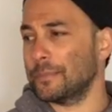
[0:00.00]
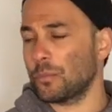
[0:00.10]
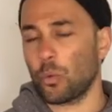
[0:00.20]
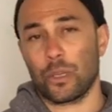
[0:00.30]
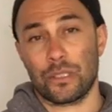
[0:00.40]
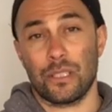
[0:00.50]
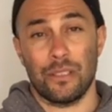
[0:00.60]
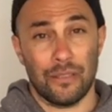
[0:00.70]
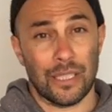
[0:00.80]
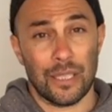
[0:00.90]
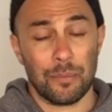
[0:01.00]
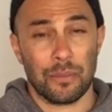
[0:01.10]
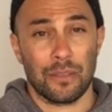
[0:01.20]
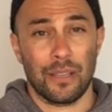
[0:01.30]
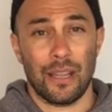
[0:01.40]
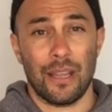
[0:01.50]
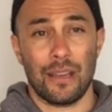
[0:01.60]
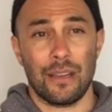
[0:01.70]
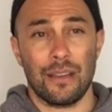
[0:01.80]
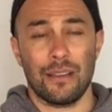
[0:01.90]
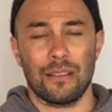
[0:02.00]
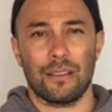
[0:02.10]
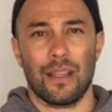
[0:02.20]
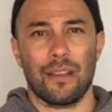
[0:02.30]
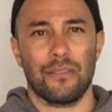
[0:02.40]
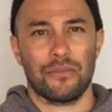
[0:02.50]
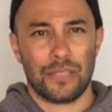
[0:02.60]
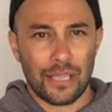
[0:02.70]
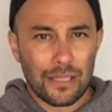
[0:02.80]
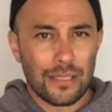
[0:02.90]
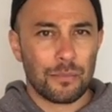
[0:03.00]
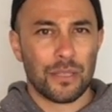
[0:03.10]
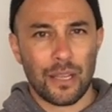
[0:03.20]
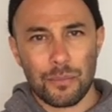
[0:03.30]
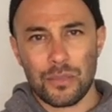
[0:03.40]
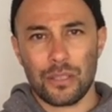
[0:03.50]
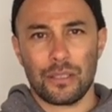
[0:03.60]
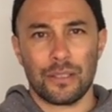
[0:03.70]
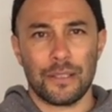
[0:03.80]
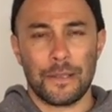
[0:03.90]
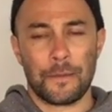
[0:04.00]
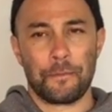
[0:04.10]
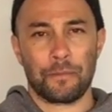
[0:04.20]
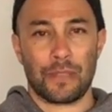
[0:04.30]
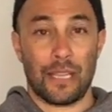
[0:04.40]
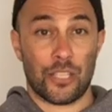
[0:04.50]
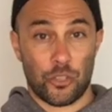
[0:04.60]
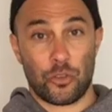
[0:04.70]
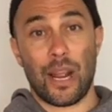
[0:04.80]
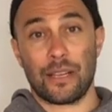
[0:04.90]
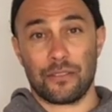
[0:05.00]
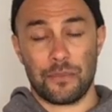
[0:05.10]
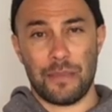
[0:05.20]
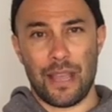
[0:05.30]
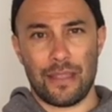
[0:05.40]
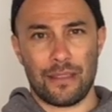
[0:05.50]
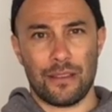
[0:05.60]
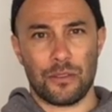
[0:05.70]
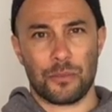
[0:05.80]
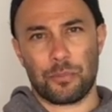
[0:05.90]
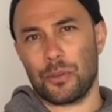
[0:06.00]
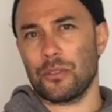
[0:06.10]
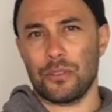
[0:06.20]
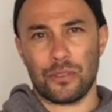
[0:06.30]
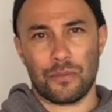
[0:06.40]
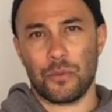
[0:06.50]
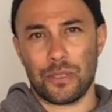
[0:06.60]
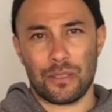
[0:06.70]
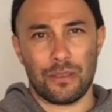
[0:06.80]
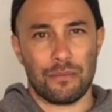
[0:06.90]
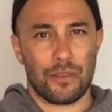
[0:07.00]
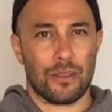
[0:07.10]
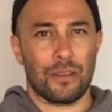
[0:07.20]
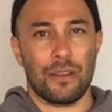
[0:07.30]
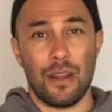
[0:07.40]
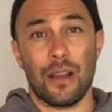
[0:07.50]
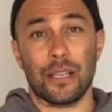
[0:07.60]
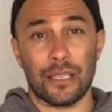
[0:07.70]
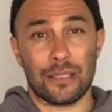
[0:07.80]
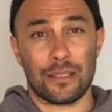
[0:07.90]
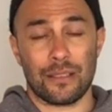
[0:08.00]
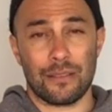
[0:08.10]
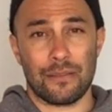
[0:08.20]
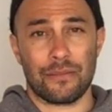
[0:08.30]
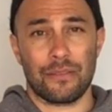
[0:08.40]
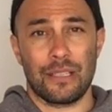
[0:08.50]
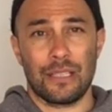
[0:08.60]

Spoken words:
worked to develop, and have taken some time to extract from that those pearls of wisdom, the nuggets of